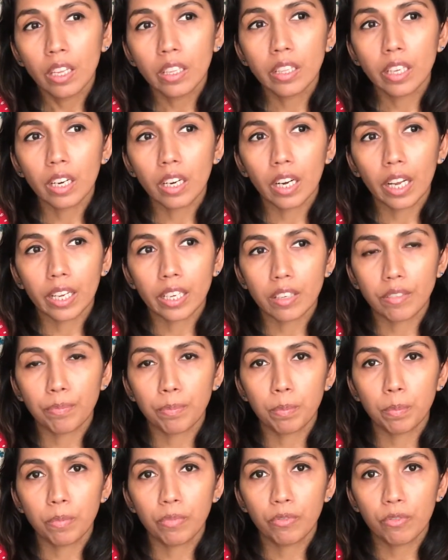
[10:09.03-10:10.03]
they're like
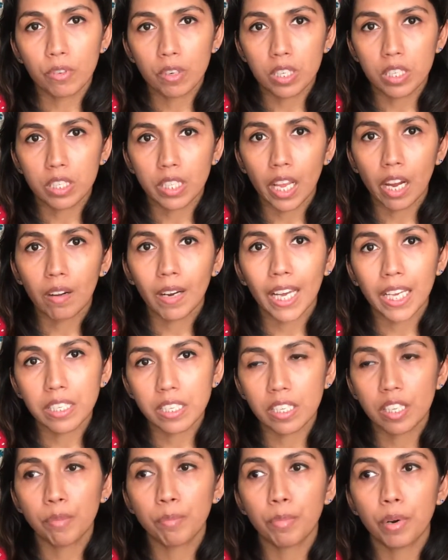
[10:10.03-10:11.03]
for
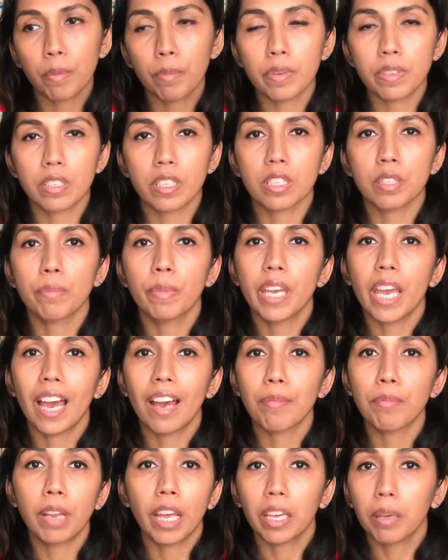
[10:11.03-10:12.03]
sterilization purposes, may
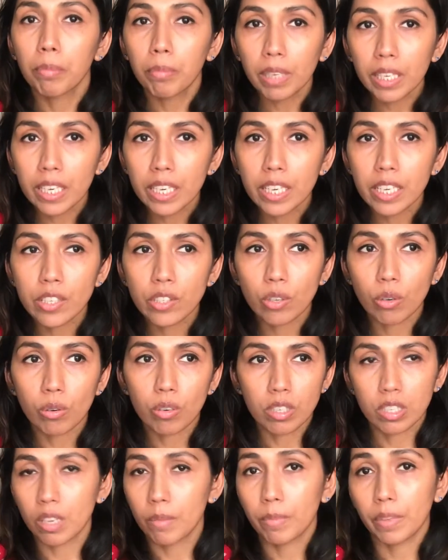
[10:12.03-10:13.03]
have like bleach
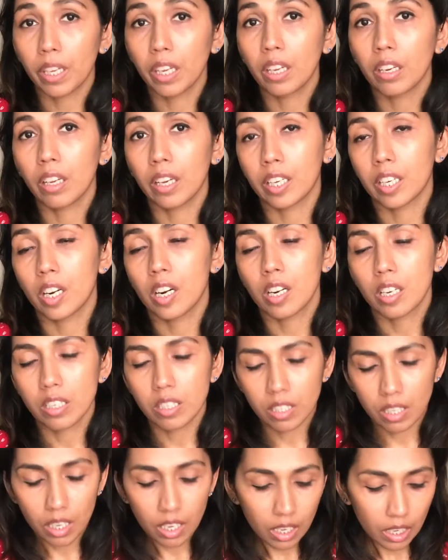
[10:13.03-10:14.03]
or something like
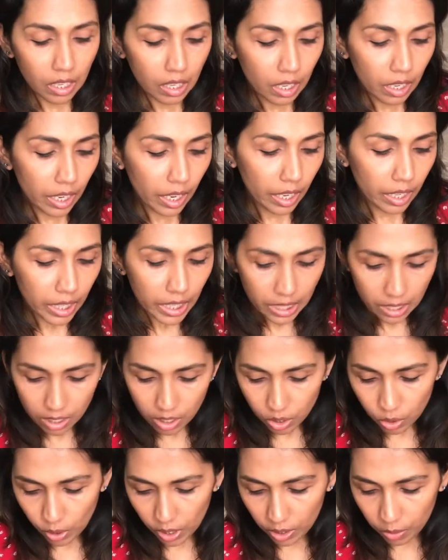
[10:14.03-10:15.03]
harsh in it,
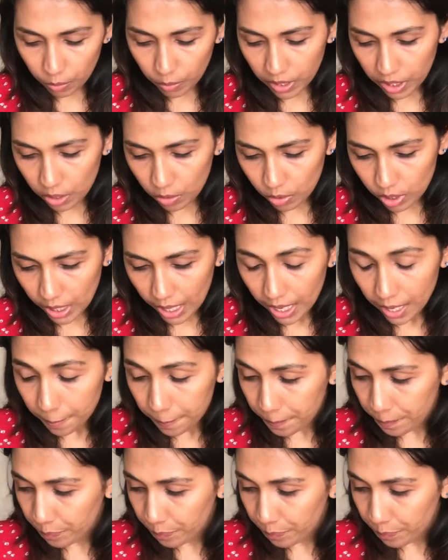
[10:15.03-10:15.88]
so I don't want to use that.